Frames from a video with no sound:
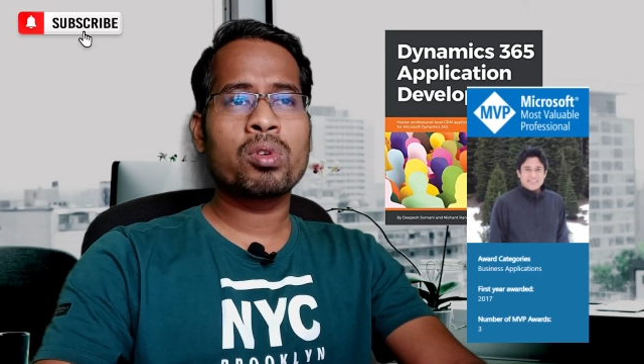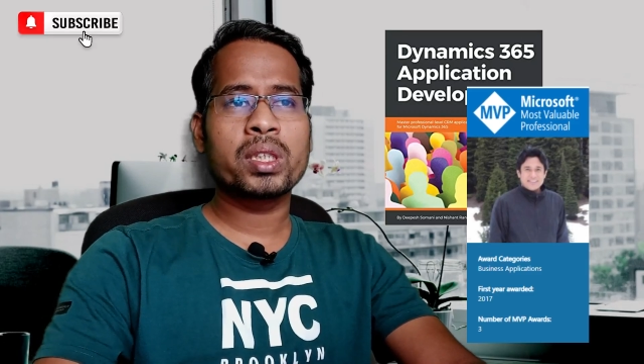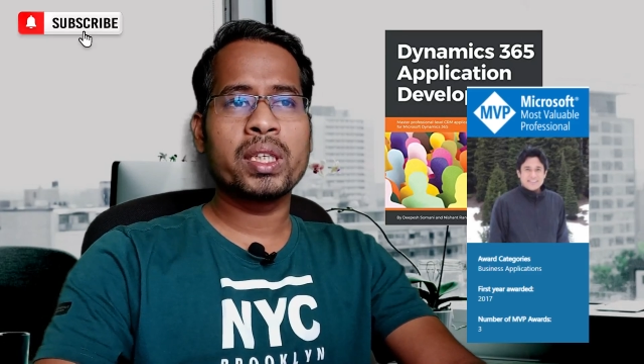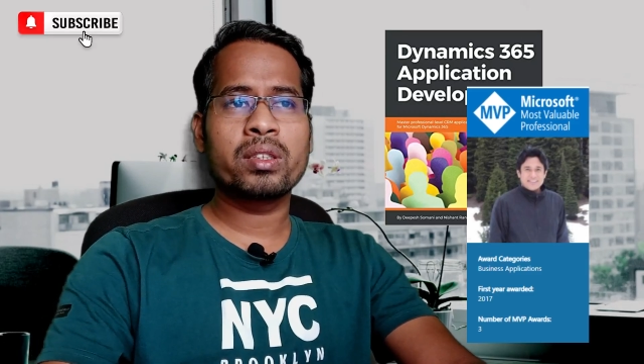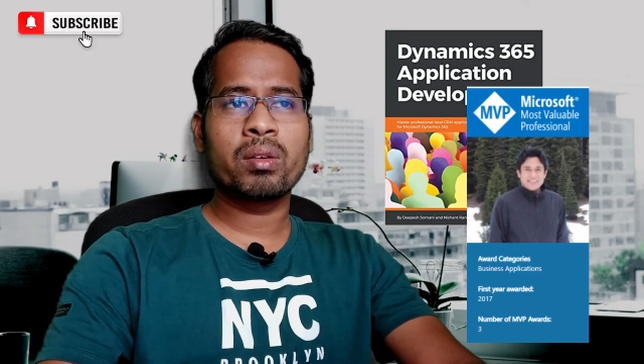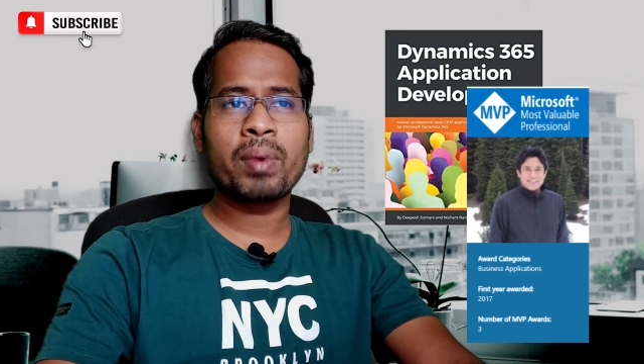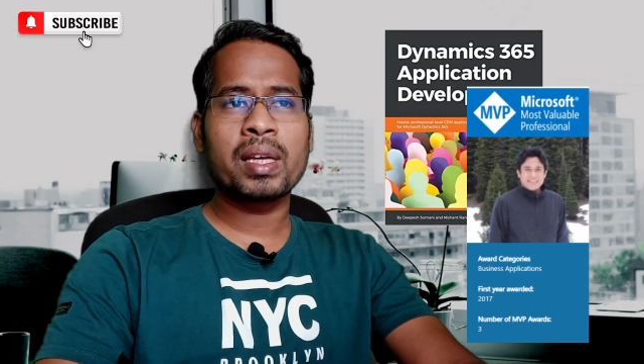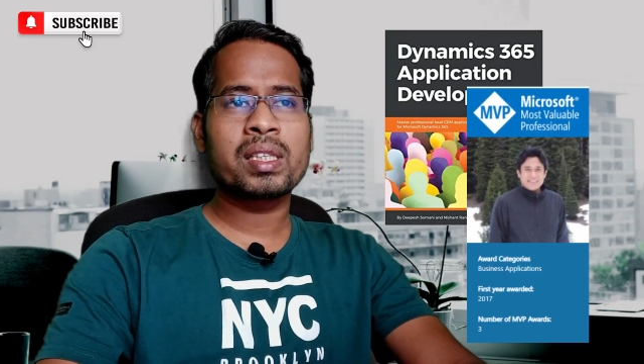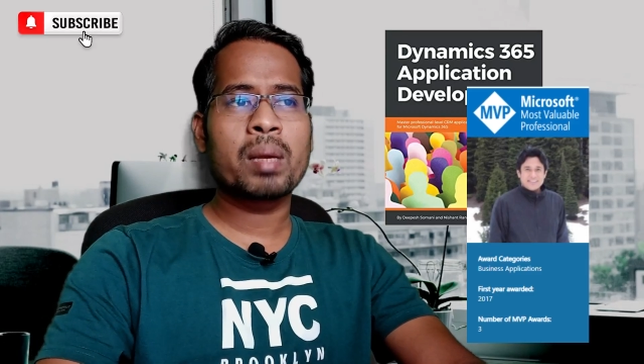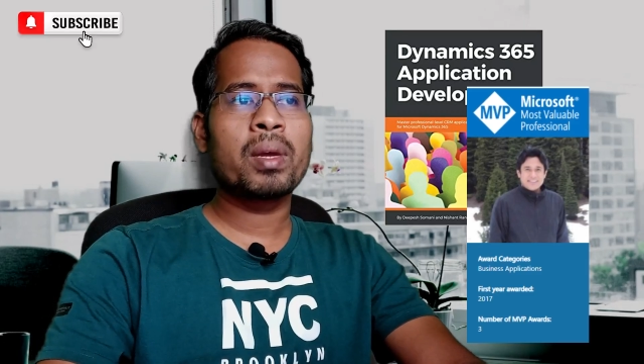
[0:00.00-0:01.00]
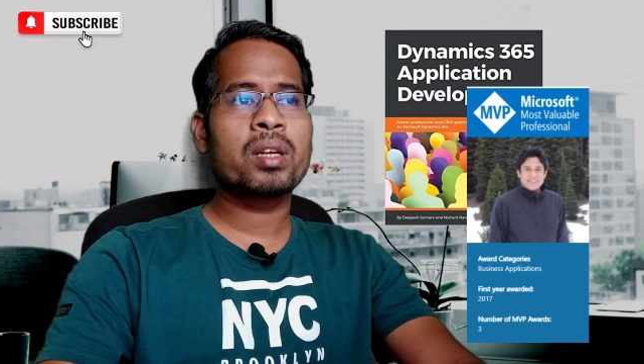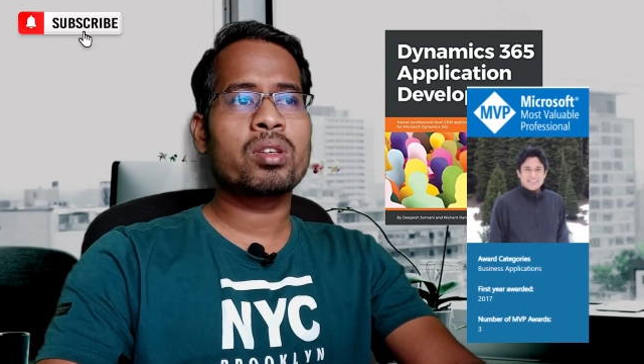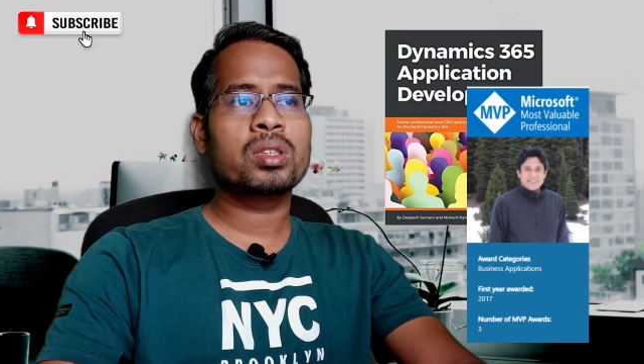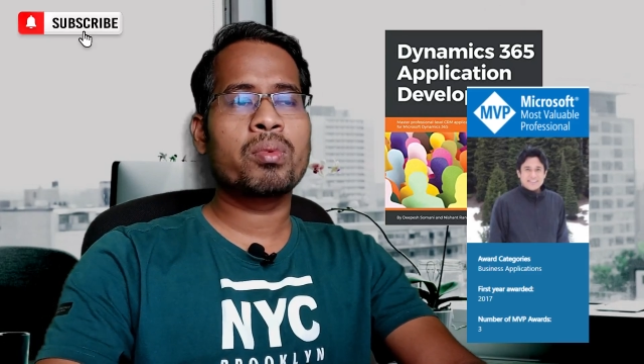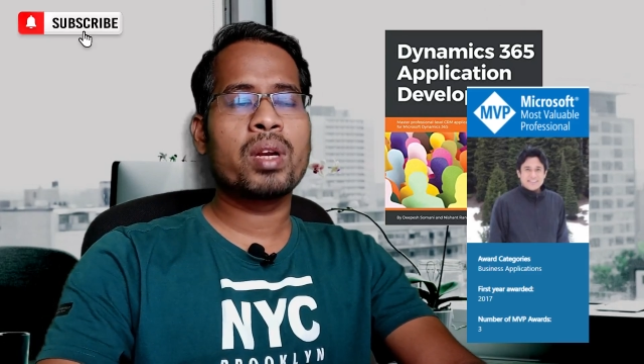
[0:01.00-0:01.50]
enterprise-level
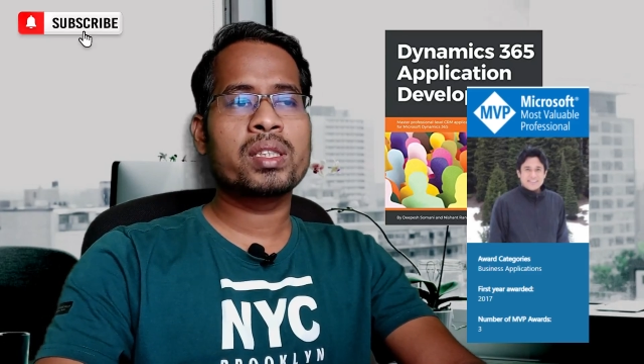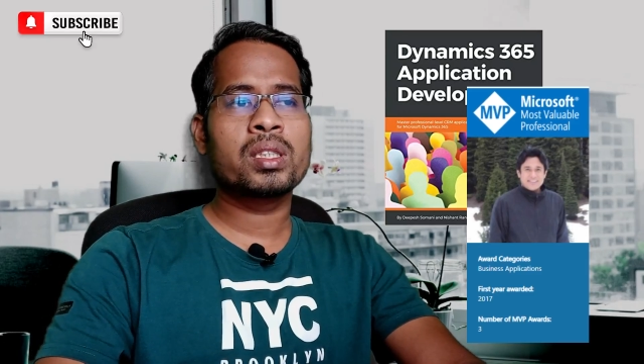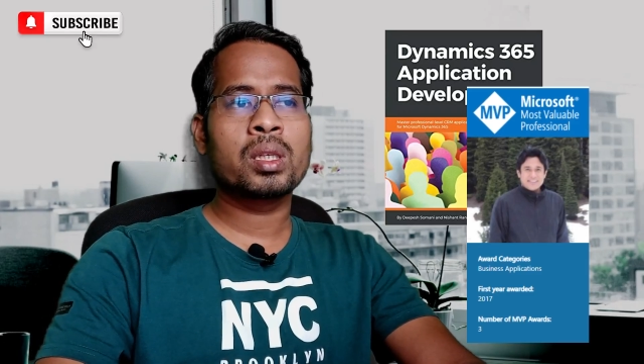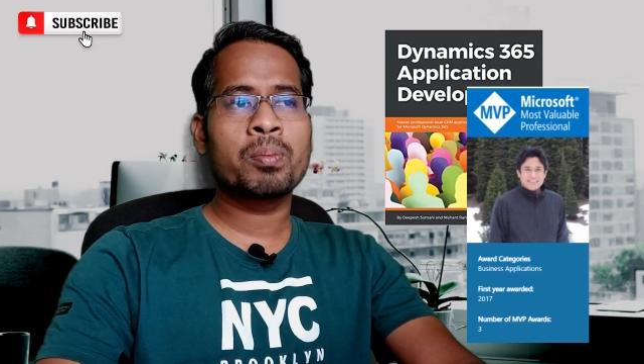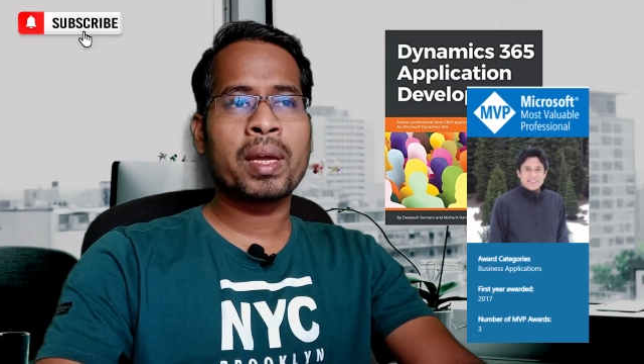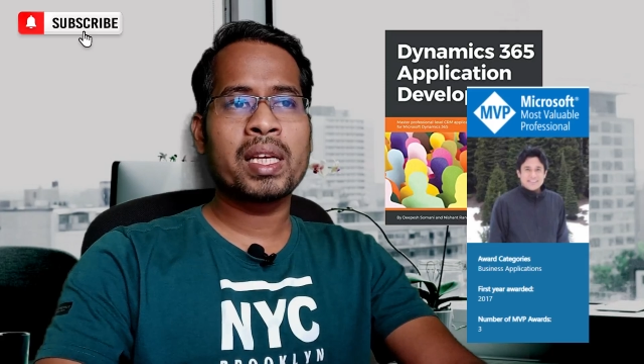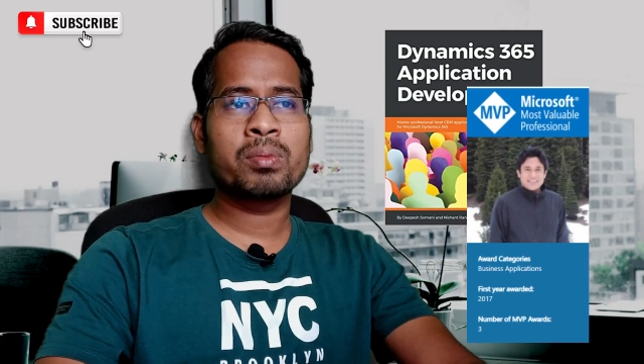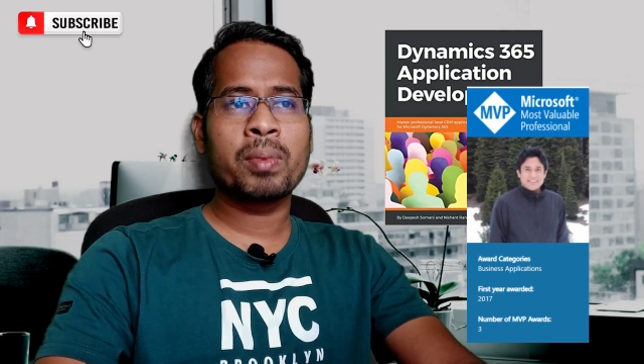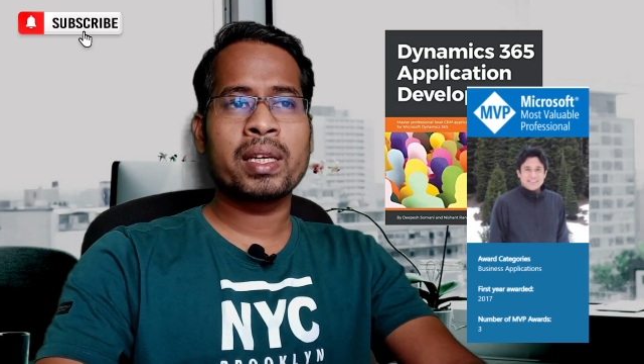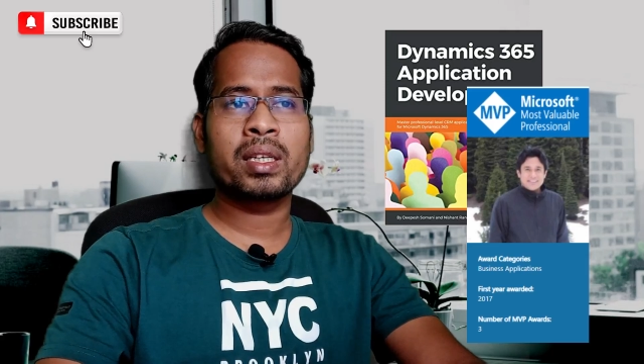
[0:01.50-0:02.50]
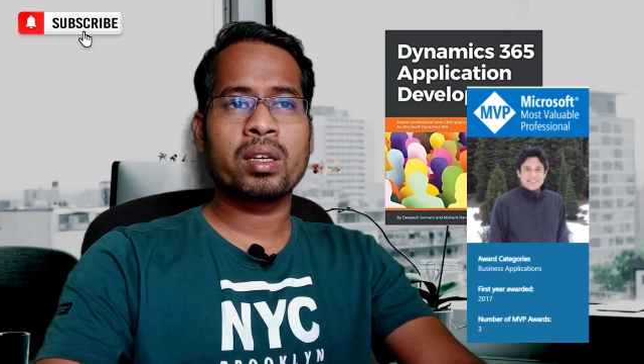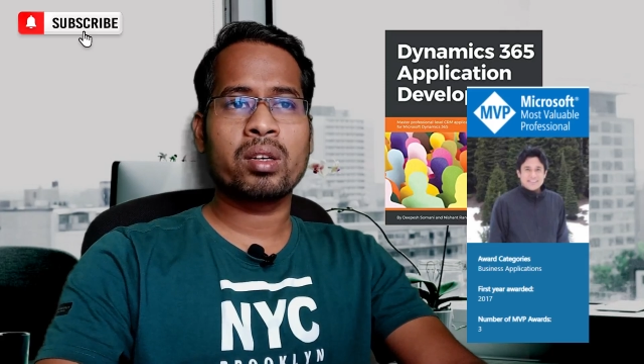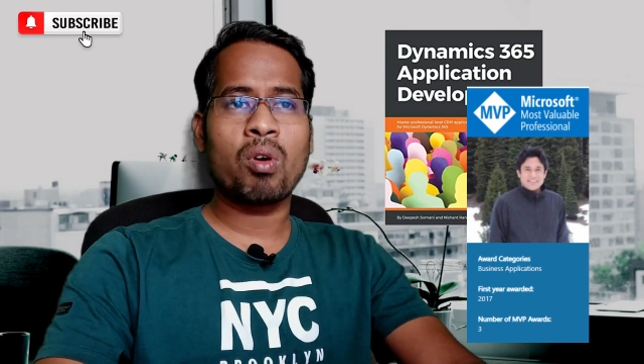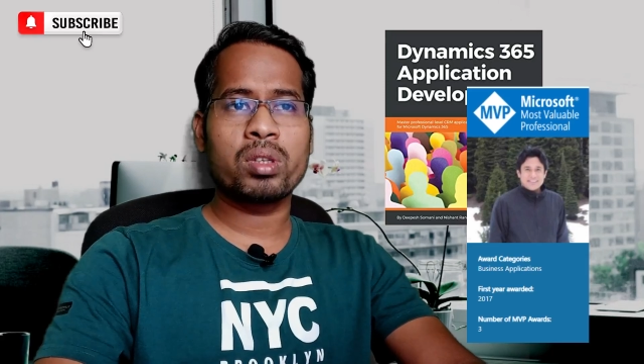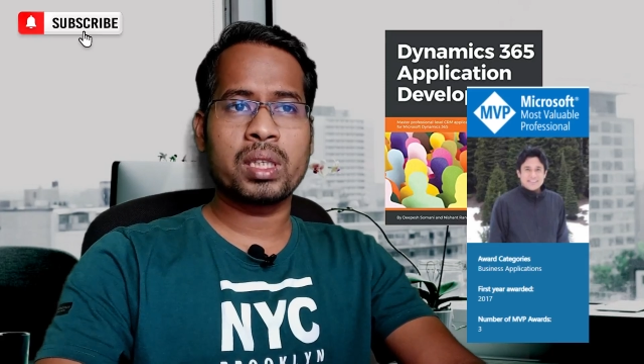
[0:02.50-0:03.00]
customer relationship management
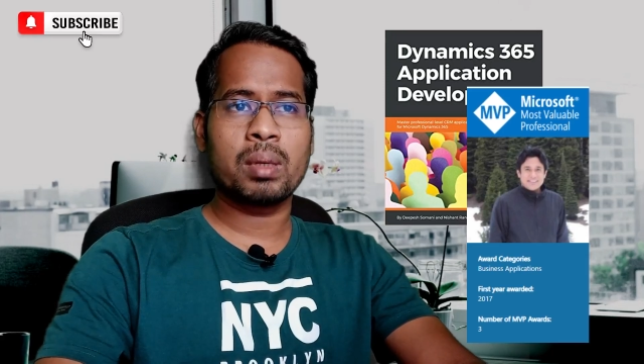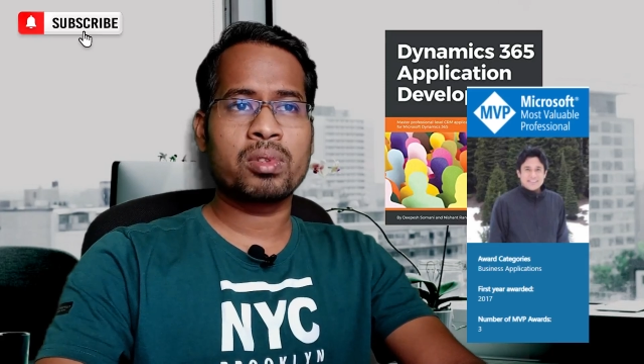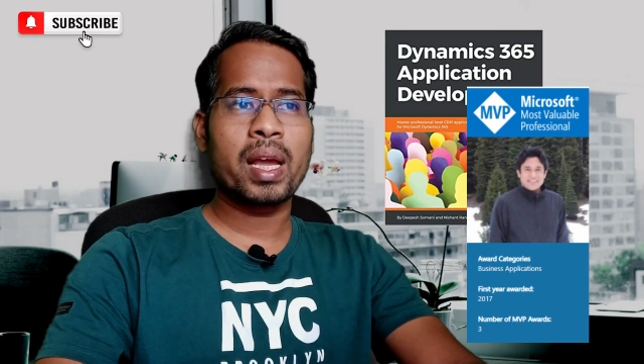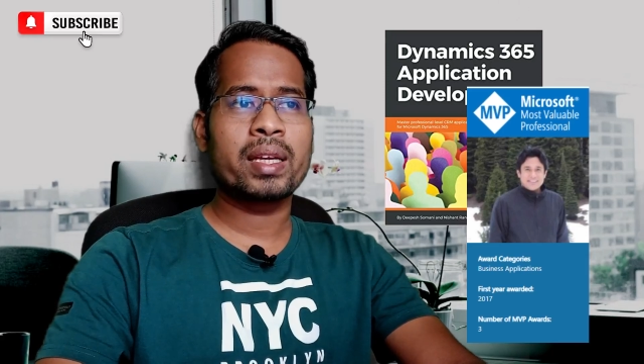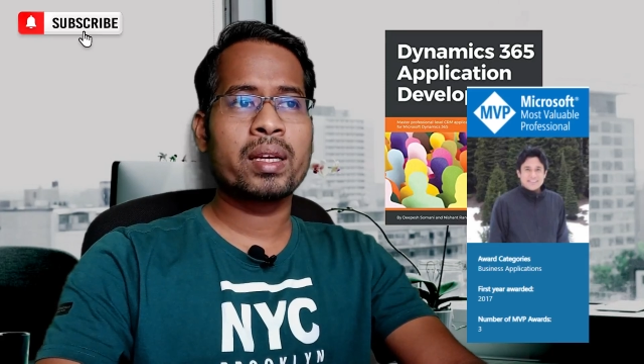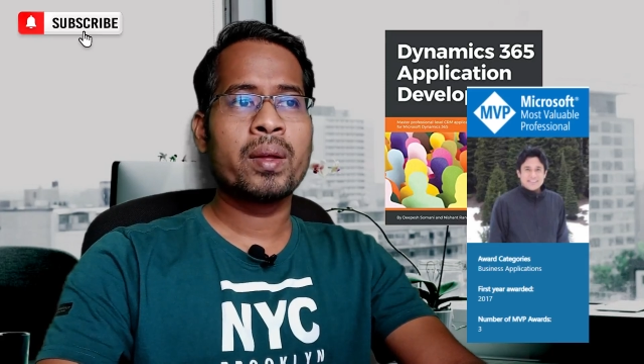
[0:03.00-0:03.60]
concepts, like